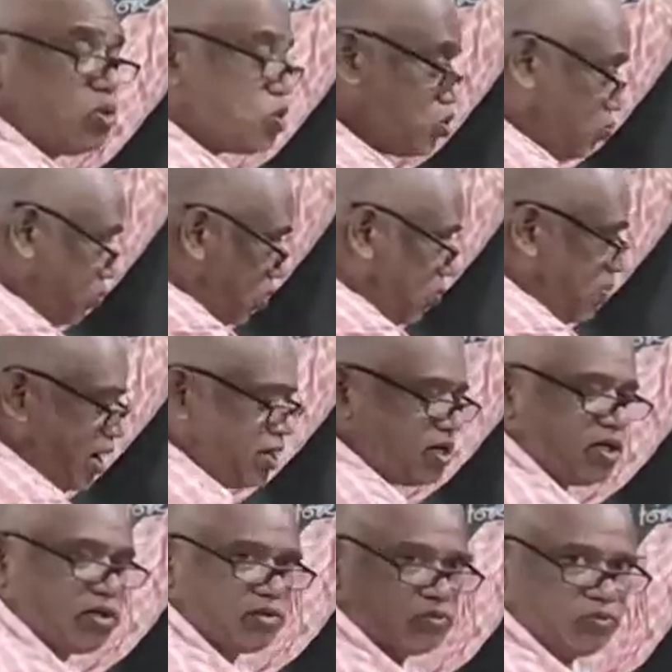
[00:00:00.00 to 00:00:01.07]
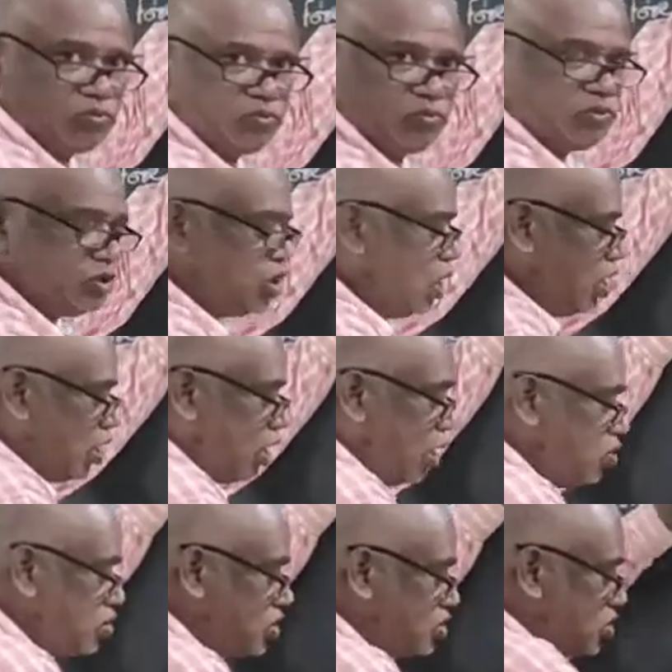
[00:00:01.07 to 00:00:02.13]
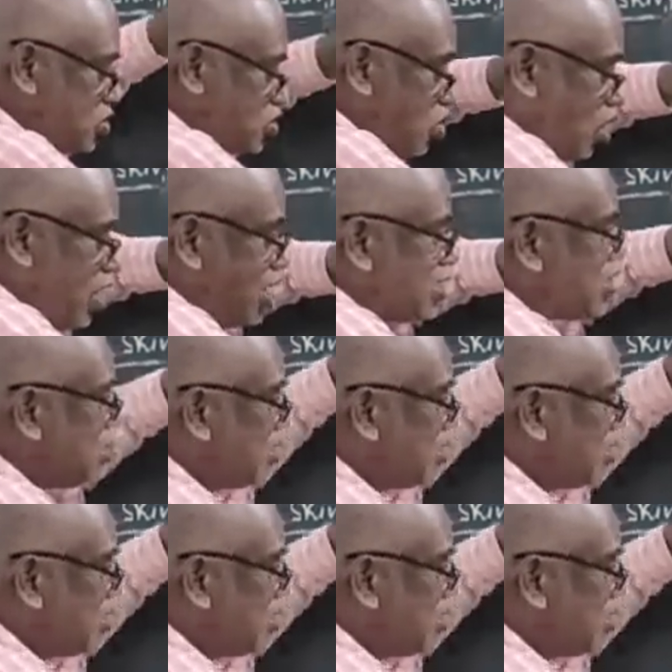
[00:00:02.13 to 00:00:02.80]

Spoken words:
Spermatid. Now this is called as